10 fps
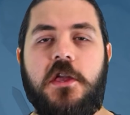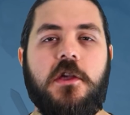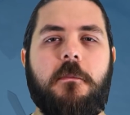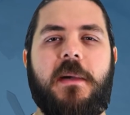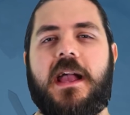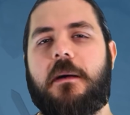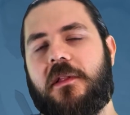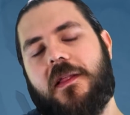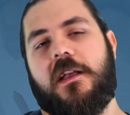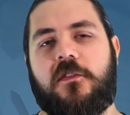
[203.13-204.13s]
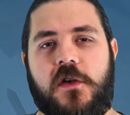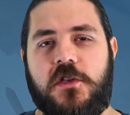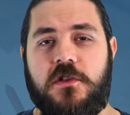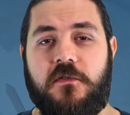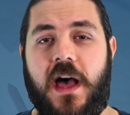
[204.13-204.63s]
You can pick up the latest
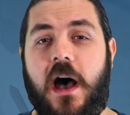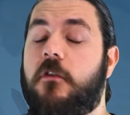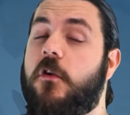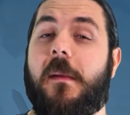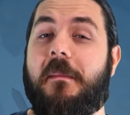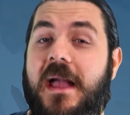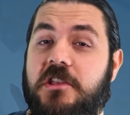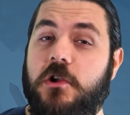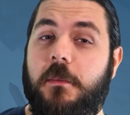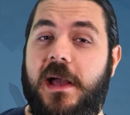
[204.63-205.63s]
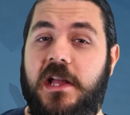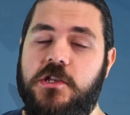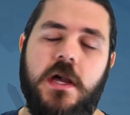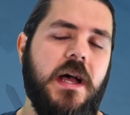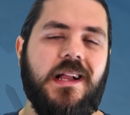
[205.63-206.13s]
version of that over on my Patreon
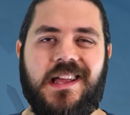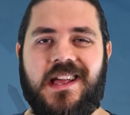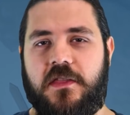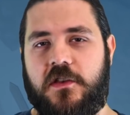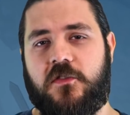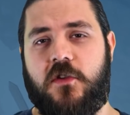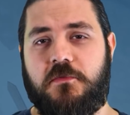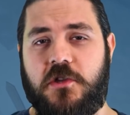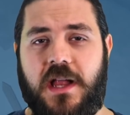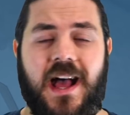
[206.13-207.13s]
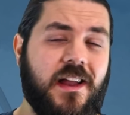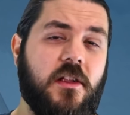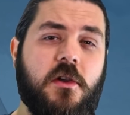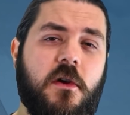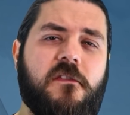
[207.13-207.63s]
page, link in the description, and
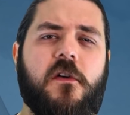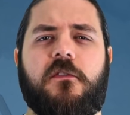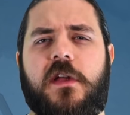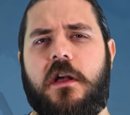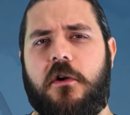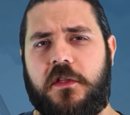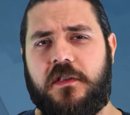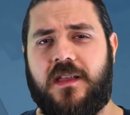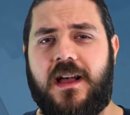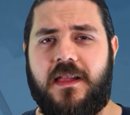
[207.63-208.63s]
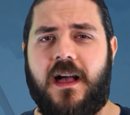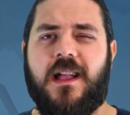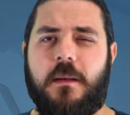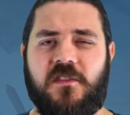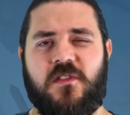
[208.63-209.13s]
I'll do a full video on the design of that
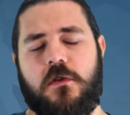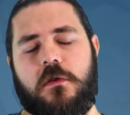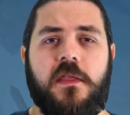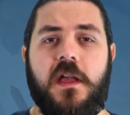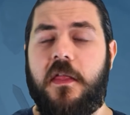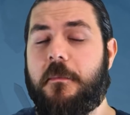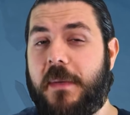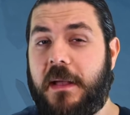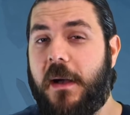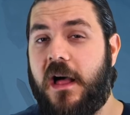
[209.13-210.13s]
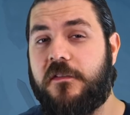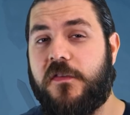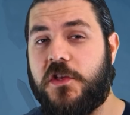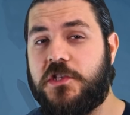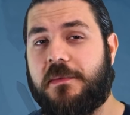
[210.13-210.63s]
coming soon. The other big part of the
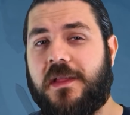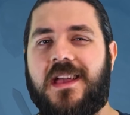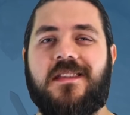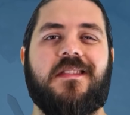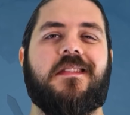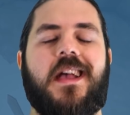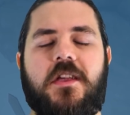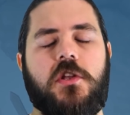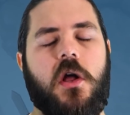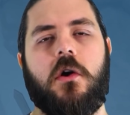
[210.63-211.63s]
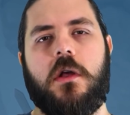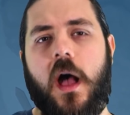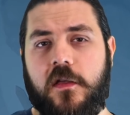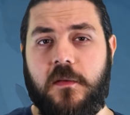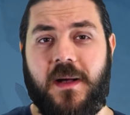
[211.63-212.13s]
first chapter is the section on
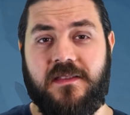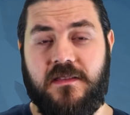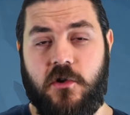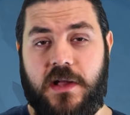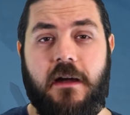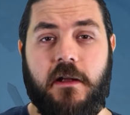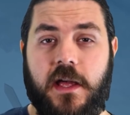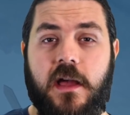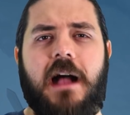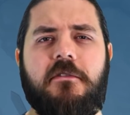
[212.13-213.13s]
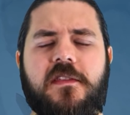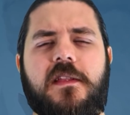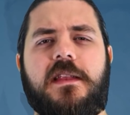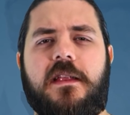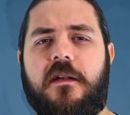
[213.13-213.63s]
customizing your character. I
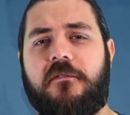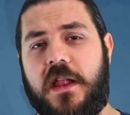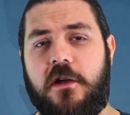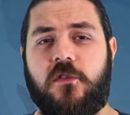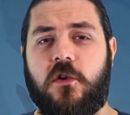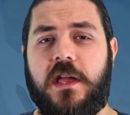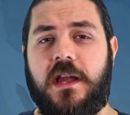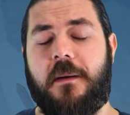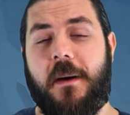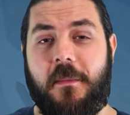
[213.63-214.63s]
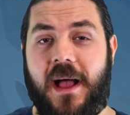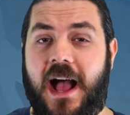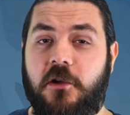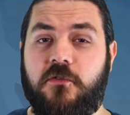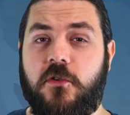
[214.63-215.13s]
recently did a video talking about my
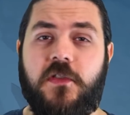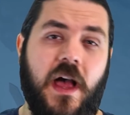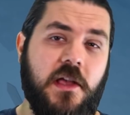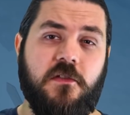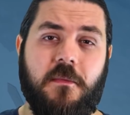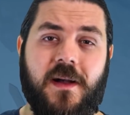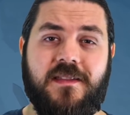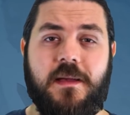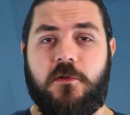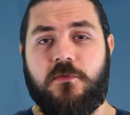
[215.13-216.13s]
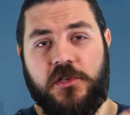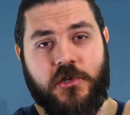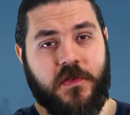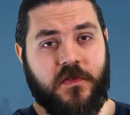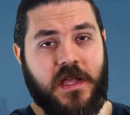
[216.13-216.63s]
house rules that I use at my table, which
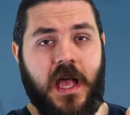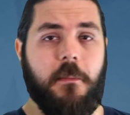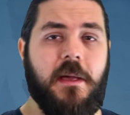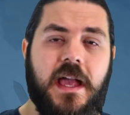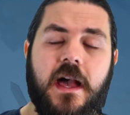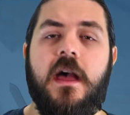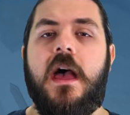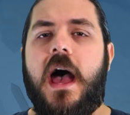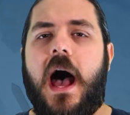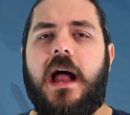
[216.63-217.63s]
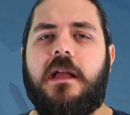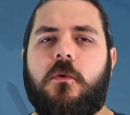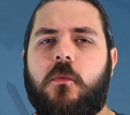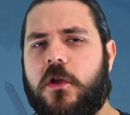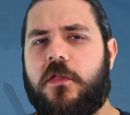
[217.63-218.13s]
you can see up here, and
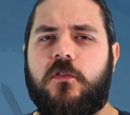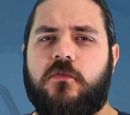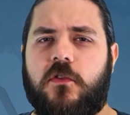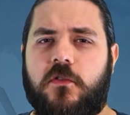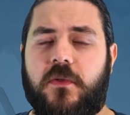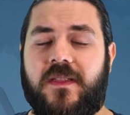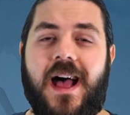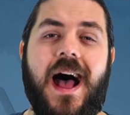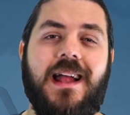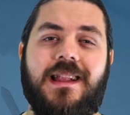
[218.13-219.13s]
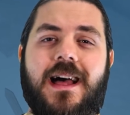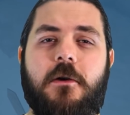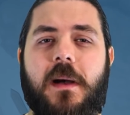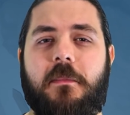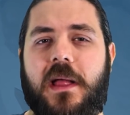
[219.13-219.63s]
one of those rules was that I allow
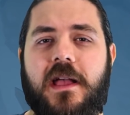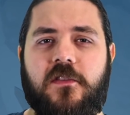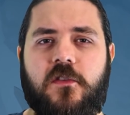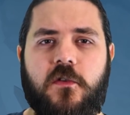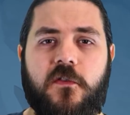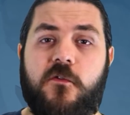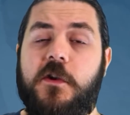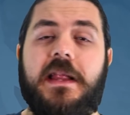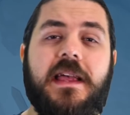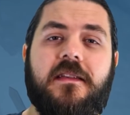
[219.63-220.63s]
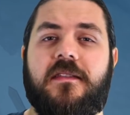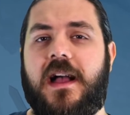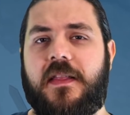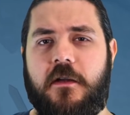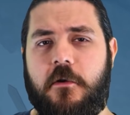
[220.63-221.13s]
my players to freely
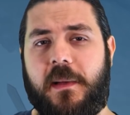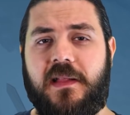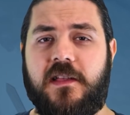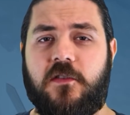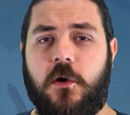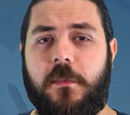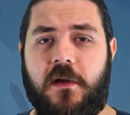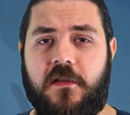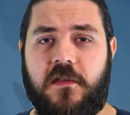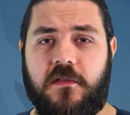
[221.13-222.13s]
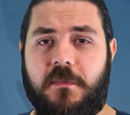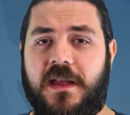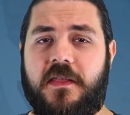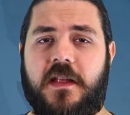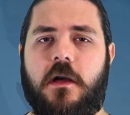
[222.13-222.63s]
assign their ability score bonuses,
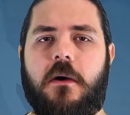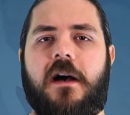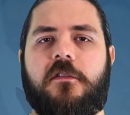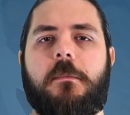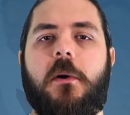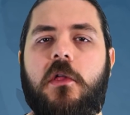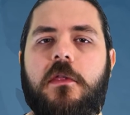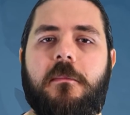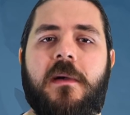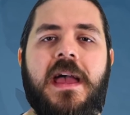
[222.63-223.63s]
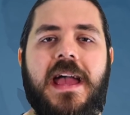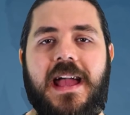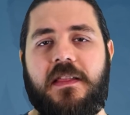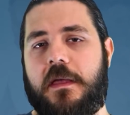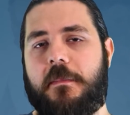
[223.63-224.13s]
meaning they don't have to put them
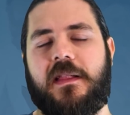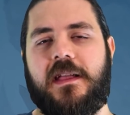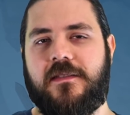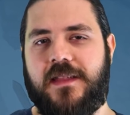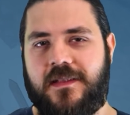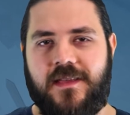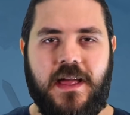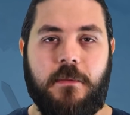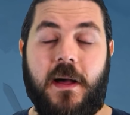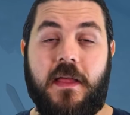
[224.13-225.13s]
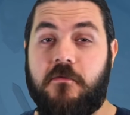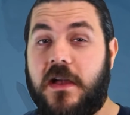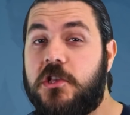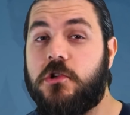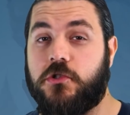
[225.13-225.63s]
in the abilities dictated by their
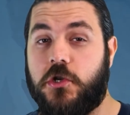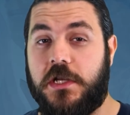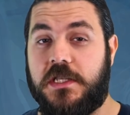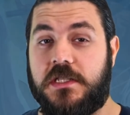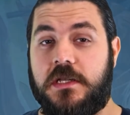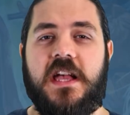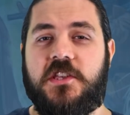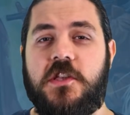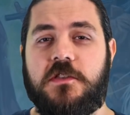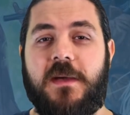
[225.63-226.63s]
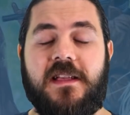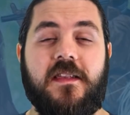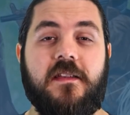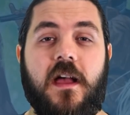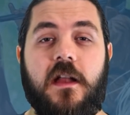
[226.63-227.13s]
racial choice. Tasha's makes
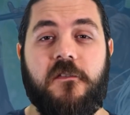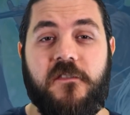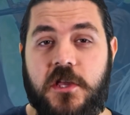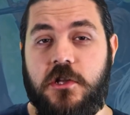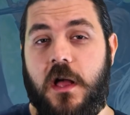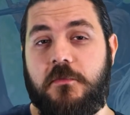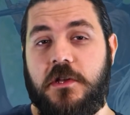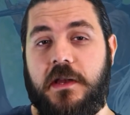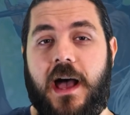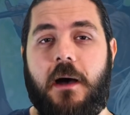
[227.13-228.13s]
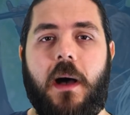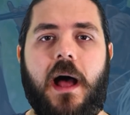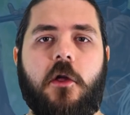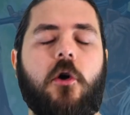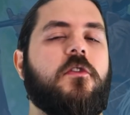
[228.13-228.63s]
this an official option now
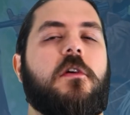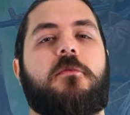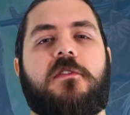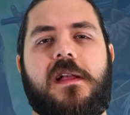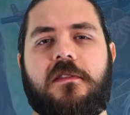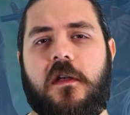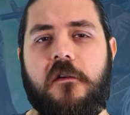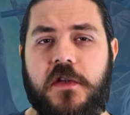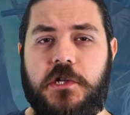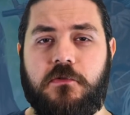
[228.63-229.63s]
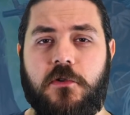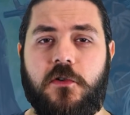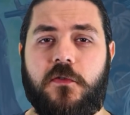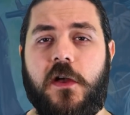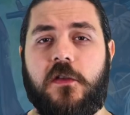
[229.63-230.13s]
and also presents official
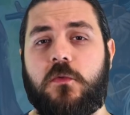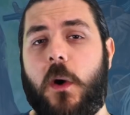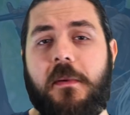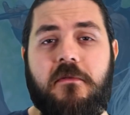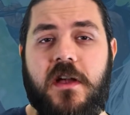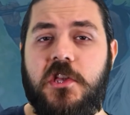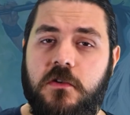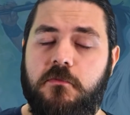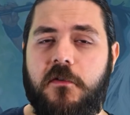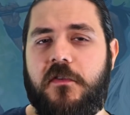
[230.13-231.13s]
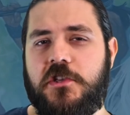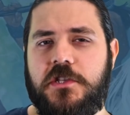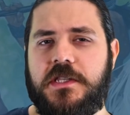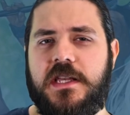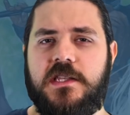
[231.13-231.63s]
rules for swapping racial
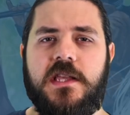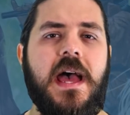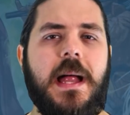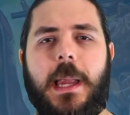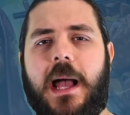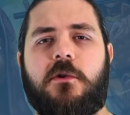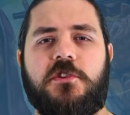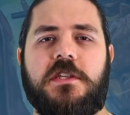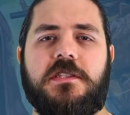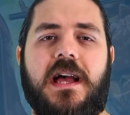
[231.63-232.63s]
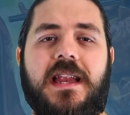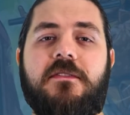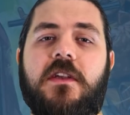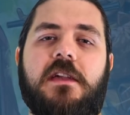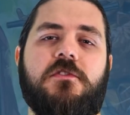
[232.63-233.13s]
proficiencies, languages, and
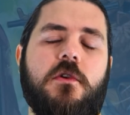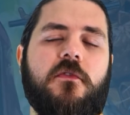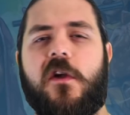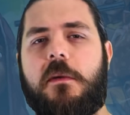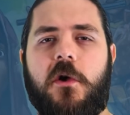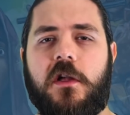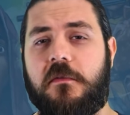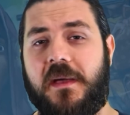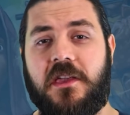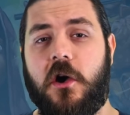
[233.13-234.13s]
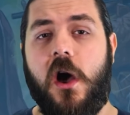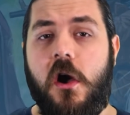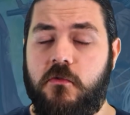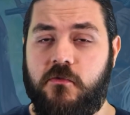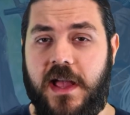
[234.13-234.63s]
even gives you a framework to make your
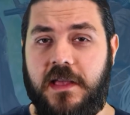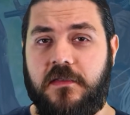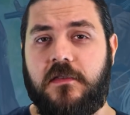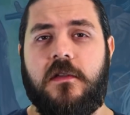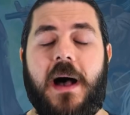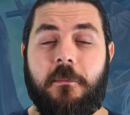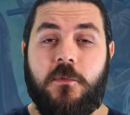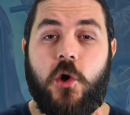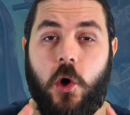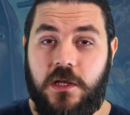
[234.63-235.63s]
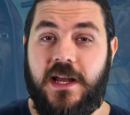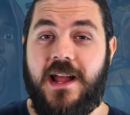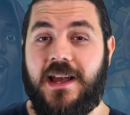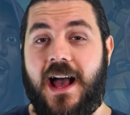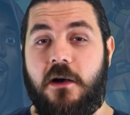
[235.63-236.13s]
own race. I'm calling
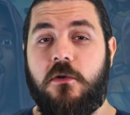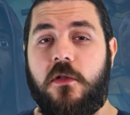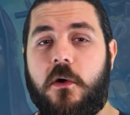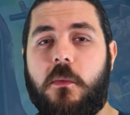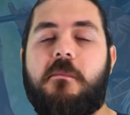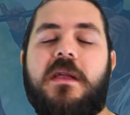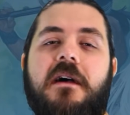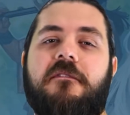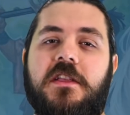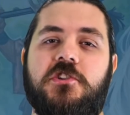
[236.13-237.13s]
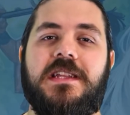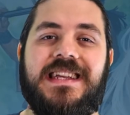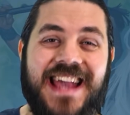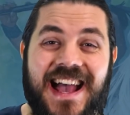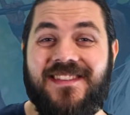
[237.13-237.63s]
it now that when we eventually
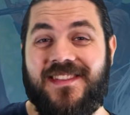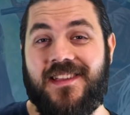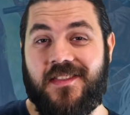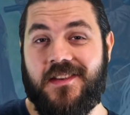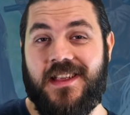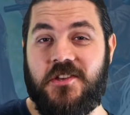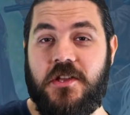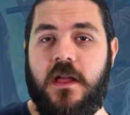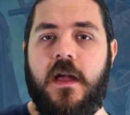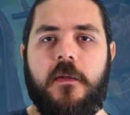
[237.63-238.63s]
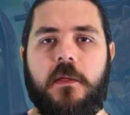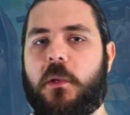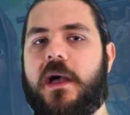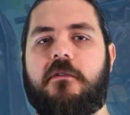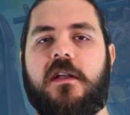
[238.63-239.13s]
get a 6th edition, the
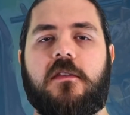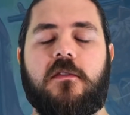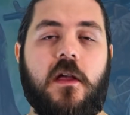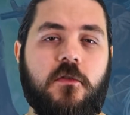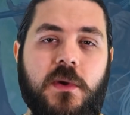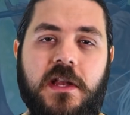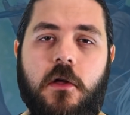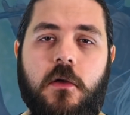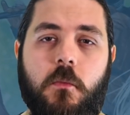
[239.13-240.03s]
player races as we know